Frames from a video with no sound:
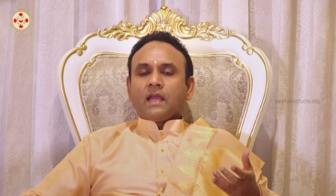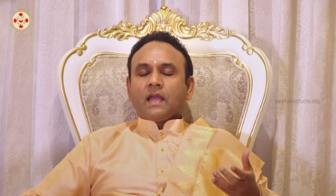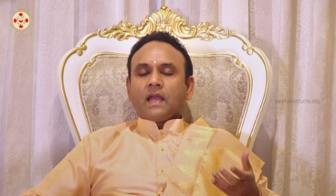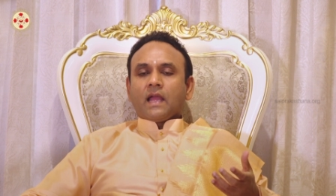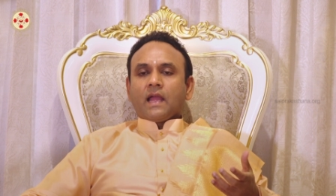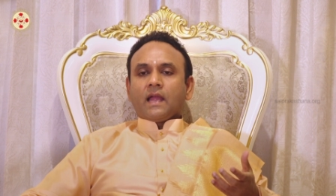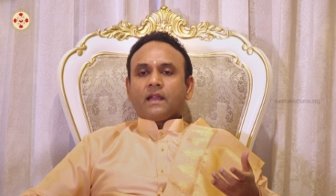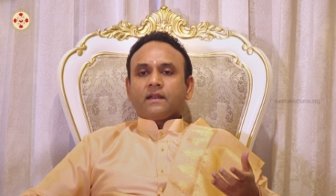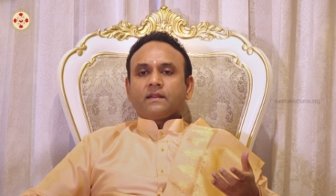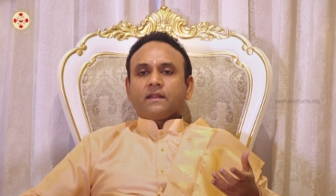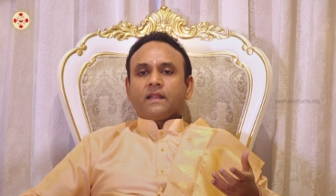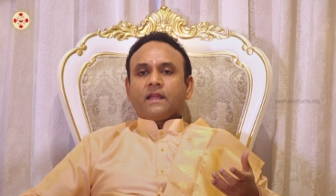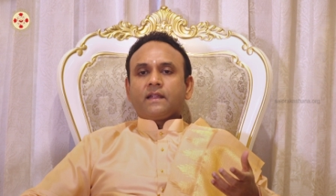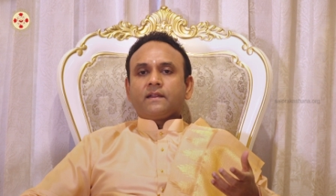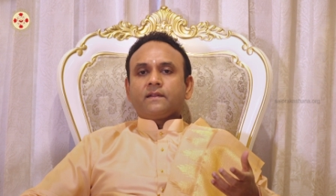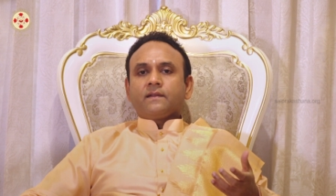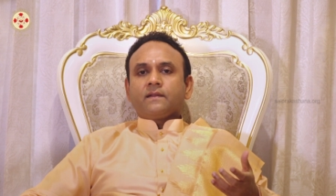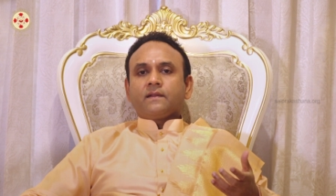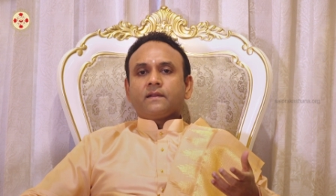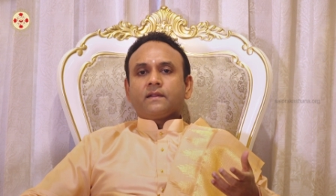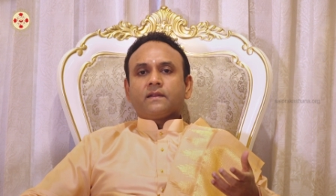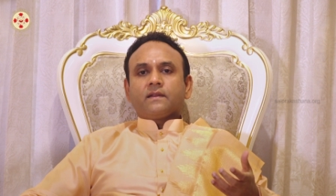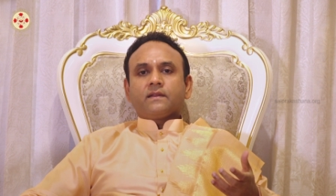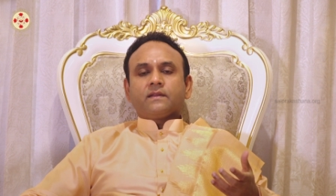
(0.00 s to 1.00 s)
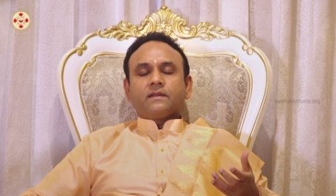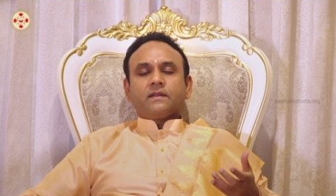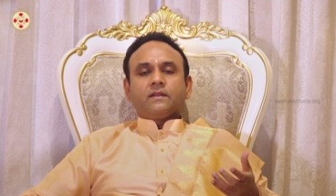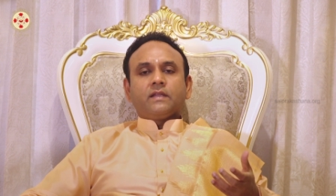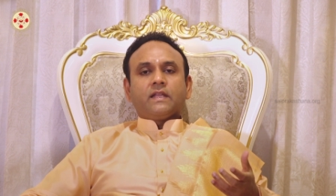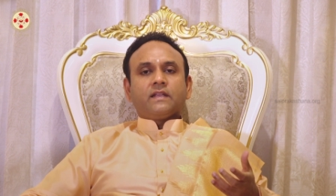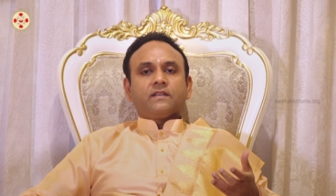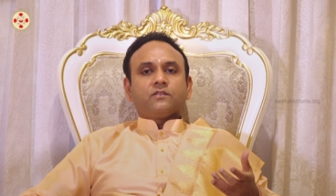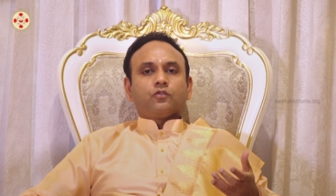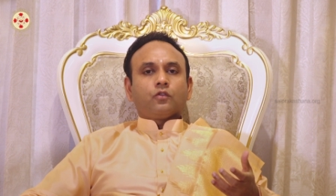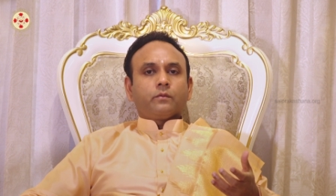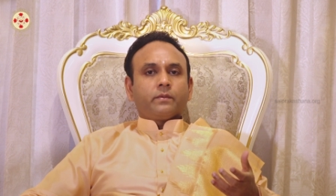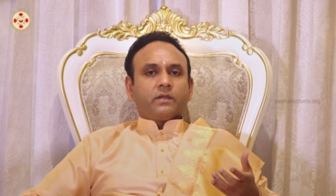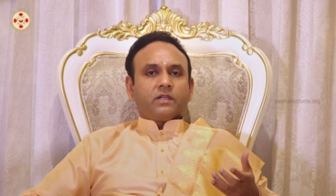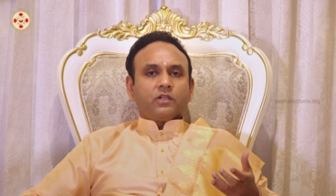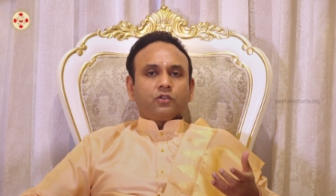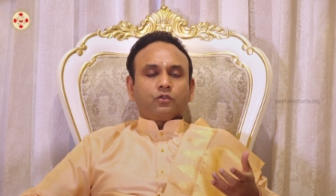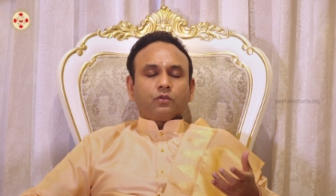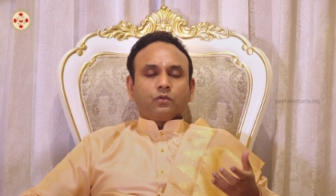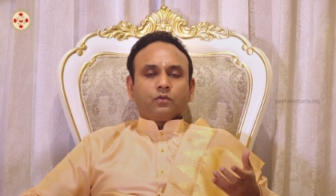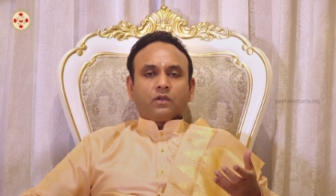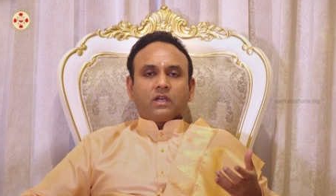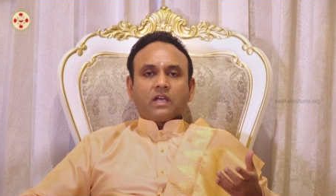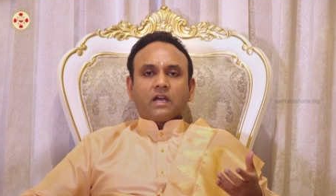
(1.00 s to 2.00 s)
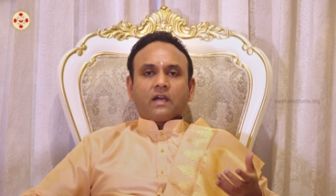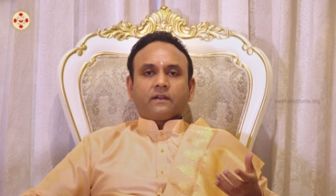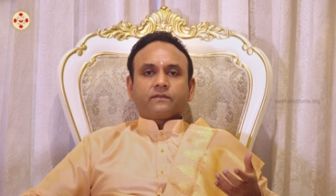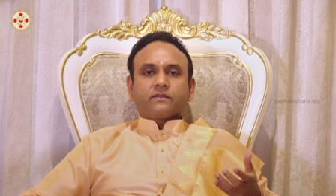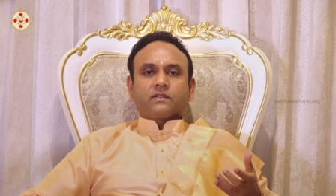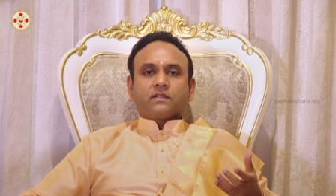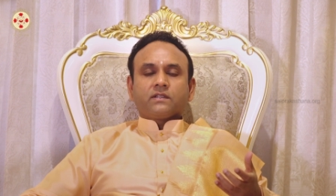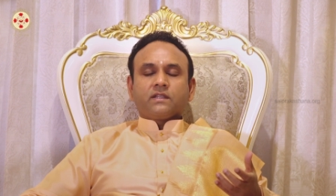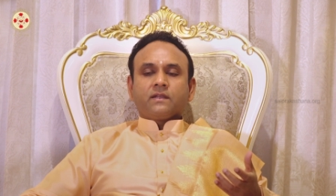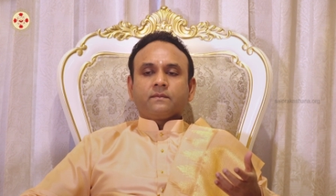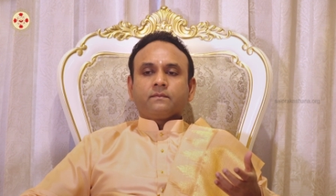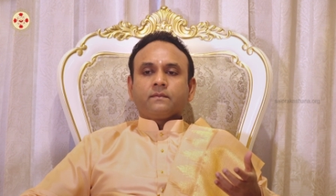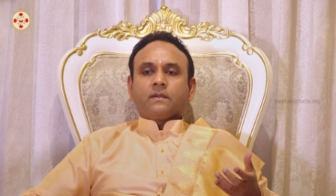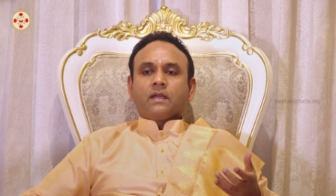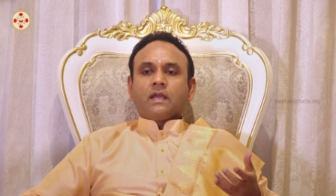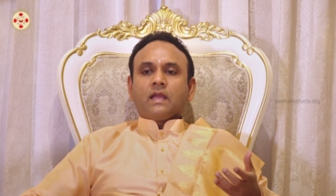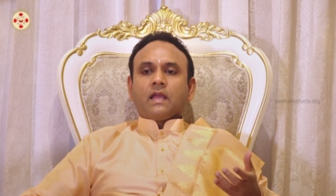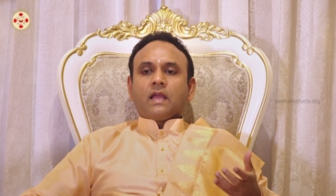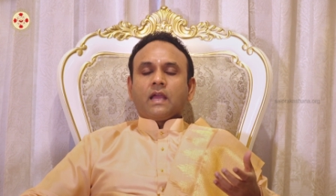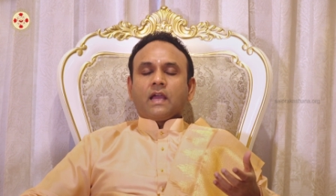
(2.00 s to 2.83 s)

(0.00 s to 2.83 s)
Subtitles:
And then there's nobody to look after them.